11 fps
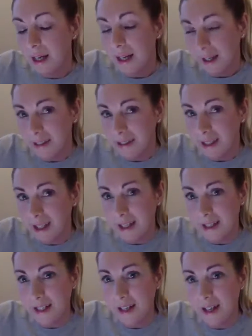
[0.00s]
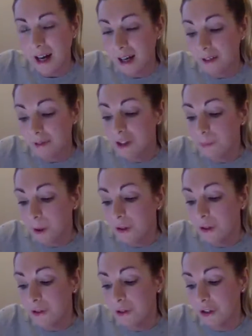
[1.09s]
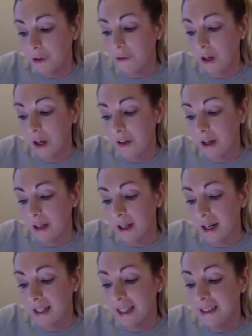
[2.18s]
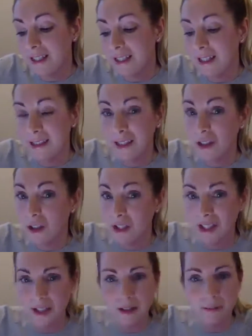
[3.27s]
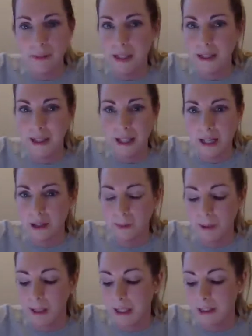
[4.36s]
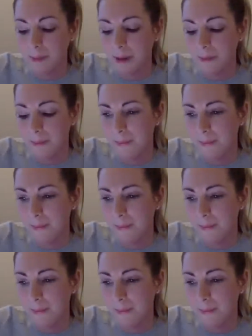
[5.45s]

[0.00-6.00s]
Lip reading: He said, "I have spoken to your father and he says that you didn't mean to hit the policeman."